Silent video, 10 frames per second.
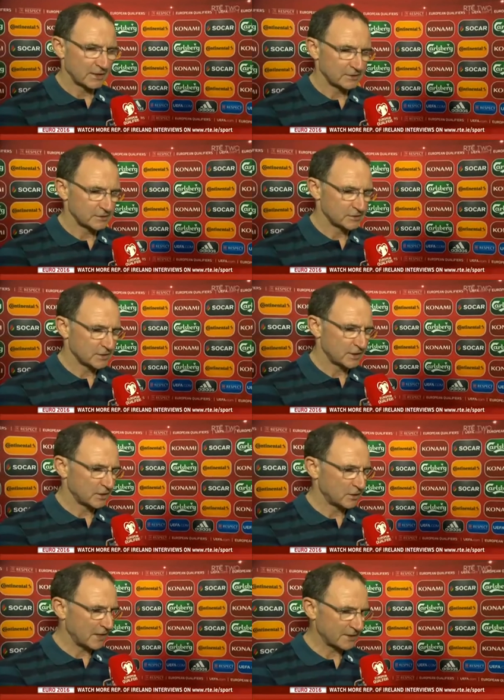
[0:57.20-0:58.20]
And
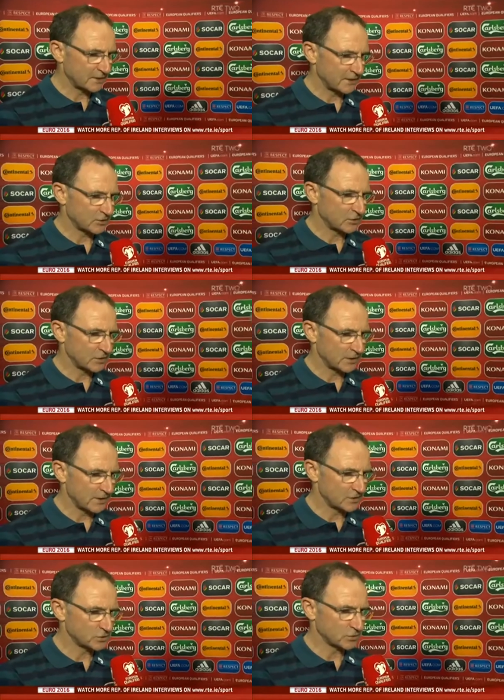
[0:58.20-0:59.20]
uh, lacking that
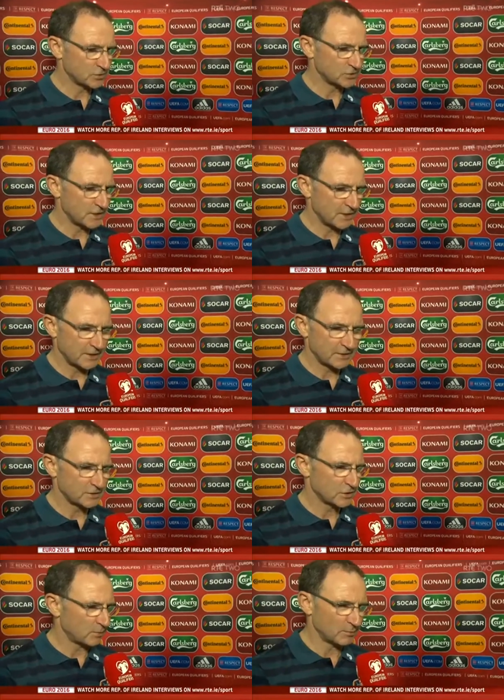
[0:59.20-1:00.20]
cutting edge towards the
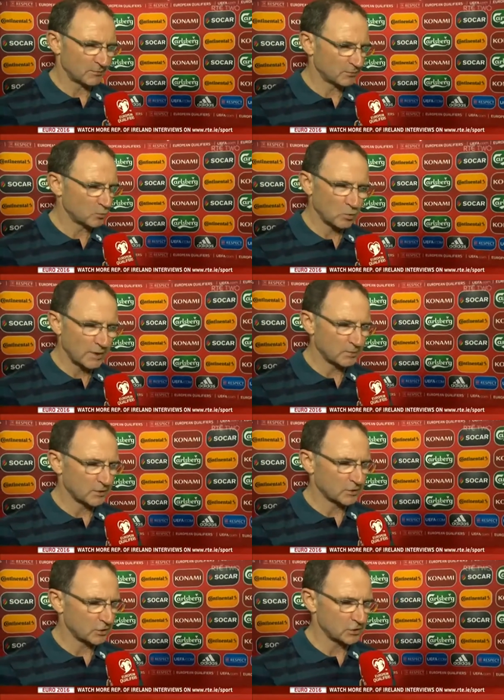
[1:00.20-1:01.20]
end, a couple of
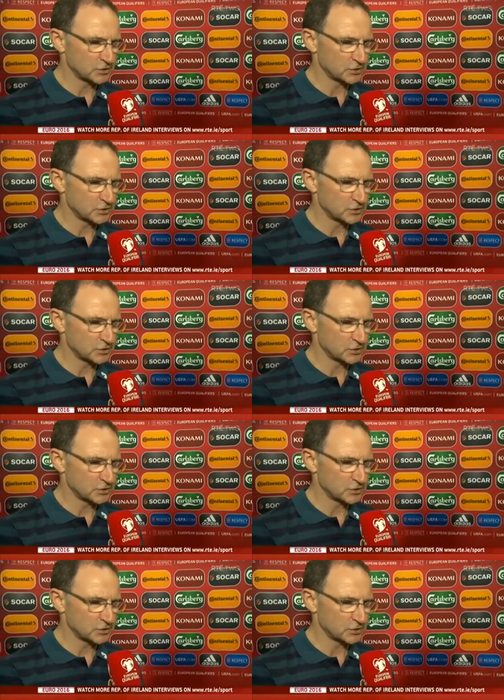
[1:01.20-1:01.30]
wayward